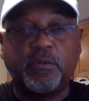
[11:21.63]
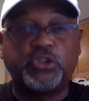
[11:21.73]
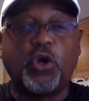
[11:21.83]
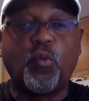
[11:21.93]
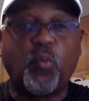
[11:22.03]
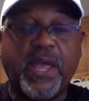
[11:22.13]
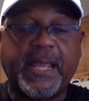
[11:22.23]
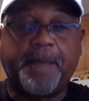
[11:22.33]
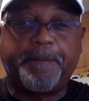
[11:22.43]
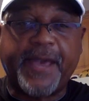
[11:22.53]
With your
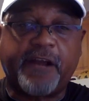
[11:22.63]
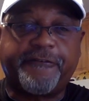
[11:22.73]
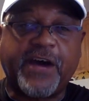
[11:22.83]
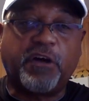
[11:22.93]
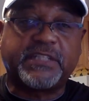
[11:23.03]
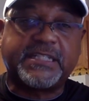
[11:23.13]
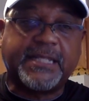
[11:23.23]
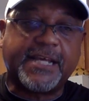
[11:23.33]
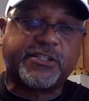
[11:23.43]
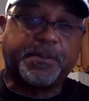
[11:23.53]
wicked, pedophile,
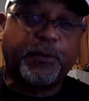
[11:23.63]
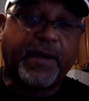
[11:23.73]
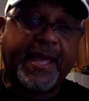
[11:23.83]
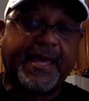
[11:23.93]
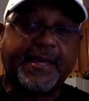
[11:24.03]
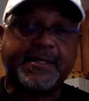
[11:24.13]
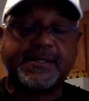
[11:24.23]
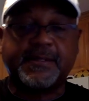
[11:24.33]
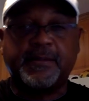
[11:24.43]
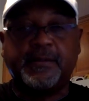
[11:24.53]
detestable
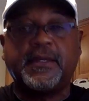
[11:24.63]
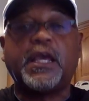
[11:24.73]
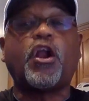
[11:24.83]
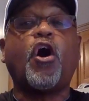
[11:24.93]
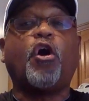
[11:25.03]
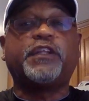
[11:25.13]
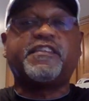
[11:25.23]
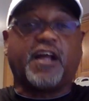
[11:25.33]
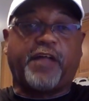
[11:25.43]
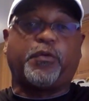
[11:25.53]
ass. And all
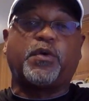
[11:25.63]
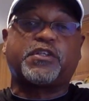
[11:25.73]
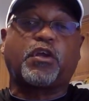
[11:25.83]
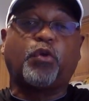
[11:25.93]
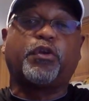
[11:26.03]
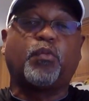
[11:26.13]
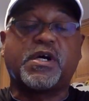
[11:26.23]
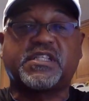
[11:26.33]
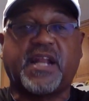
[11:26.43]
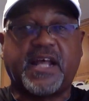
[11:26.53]
these other ones, including the
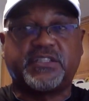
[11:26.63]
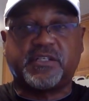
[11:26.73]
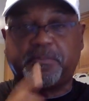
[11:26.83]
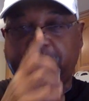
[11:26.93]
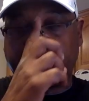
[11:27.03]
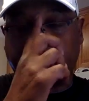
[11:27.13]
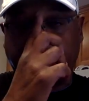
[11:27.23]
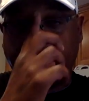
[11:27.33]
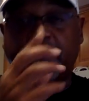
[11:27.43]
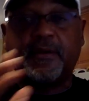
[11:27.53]
ones that I just
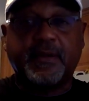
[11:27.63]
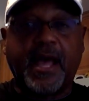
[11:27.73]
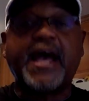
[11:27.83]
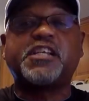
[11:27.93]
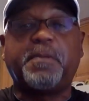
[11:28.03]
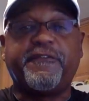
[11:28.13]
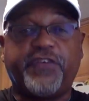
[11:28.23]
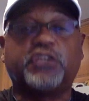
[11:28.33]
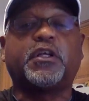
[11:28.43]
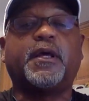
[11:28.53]
mentioned. Guys, be
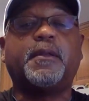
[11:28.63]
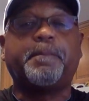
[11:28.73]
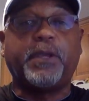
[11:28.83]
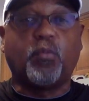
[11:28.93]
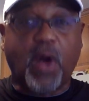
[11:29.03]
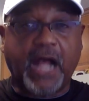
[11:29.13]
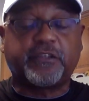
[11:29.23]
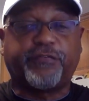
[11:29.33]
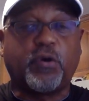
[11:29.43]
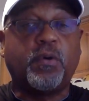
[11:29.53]
vigilant, be
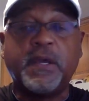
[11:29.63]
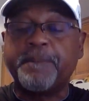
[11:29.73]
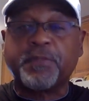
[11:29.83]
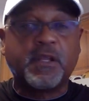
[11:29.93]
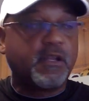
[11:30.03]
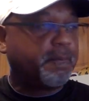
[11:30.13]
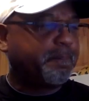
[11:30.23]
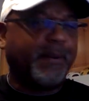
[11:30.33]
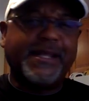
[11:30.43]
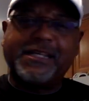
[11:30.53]
watchful.
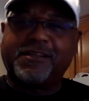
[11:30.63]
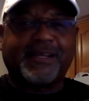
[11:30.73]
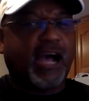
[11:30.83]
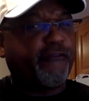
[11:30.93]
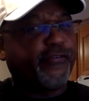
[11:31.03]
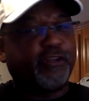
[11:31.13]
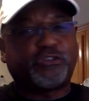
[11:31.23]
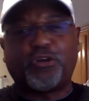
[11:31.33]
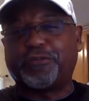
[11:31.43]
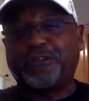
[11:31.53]
Please look out for your
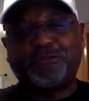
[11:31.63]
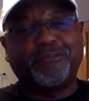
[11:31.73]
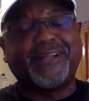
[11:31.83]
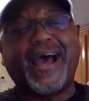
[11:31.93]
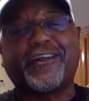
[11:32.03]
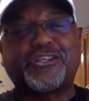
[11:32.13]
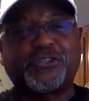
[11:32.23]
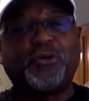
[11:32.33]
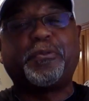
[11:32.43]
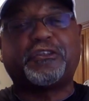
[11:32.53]
children. Do not
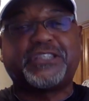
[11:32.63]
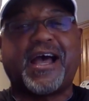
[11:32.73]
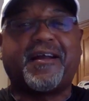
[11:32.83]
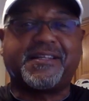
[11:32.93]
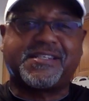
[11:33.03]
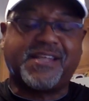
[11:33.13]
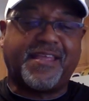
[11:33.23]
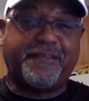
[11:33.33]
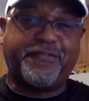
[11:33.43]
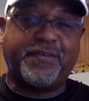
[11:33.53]
assume your child is
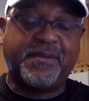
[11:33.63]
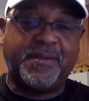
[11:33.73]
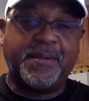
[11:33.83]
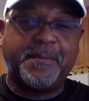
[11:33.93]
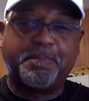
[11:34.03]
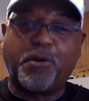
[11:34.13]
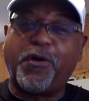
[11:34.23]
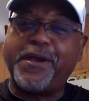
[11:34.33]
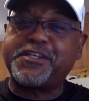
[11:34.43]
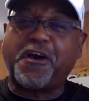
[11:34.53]
safe.
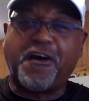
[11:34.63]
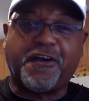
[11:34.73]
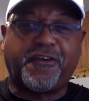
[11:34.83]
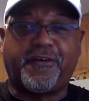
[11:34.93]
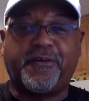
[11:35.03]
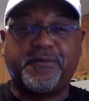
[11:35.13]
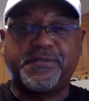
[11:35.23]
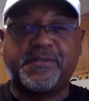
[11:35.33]
Boys or girls.